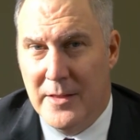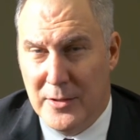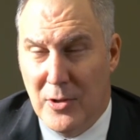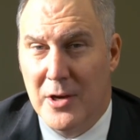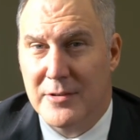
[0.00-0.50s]
The
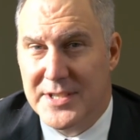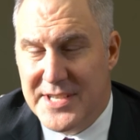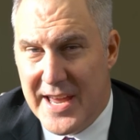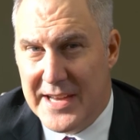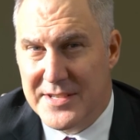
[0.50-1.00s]
longer it
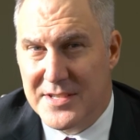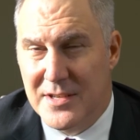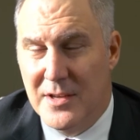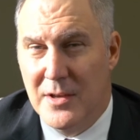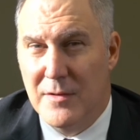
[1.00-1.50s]
takes
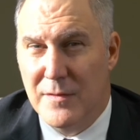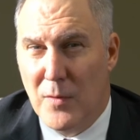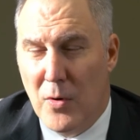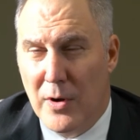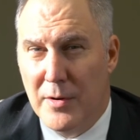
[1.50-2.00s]

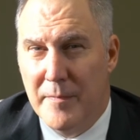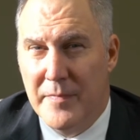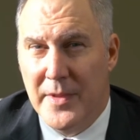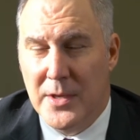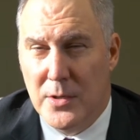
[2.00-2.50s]
for
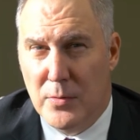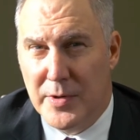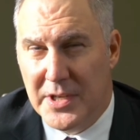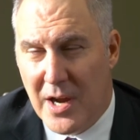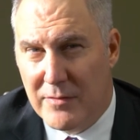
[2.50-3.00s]
you to
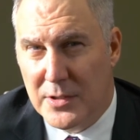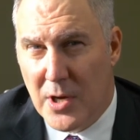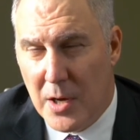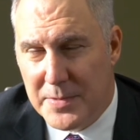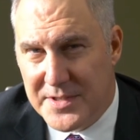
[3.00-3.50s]
recover
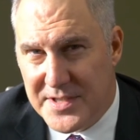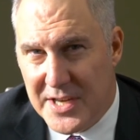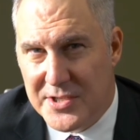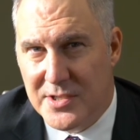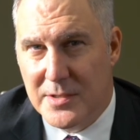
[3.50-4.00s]

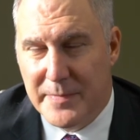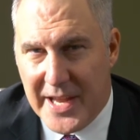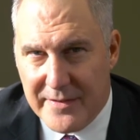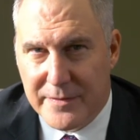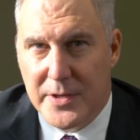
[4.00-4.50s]
compensation to
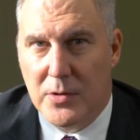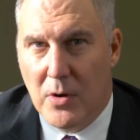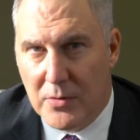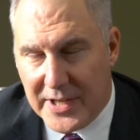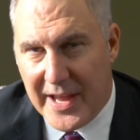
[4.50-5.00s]
pay for your
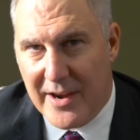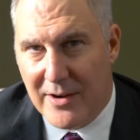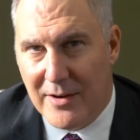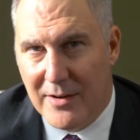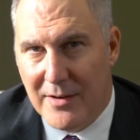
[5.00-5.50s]
own care.